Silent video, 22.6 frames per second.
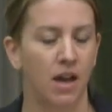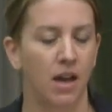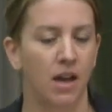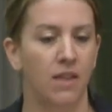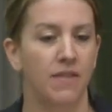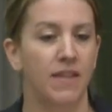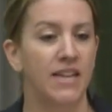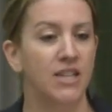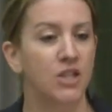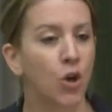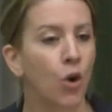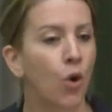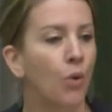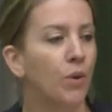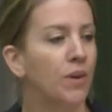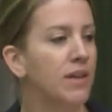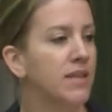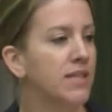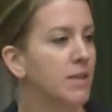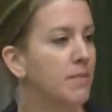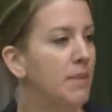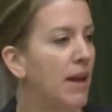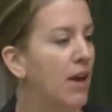Uh, they told
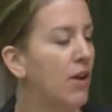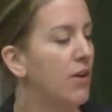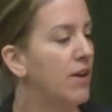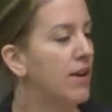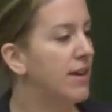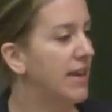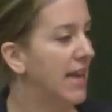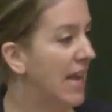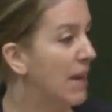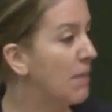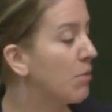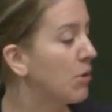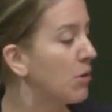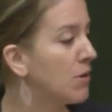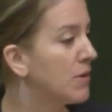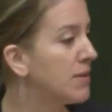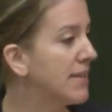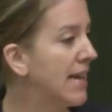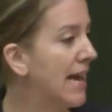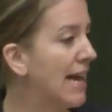us about neighbors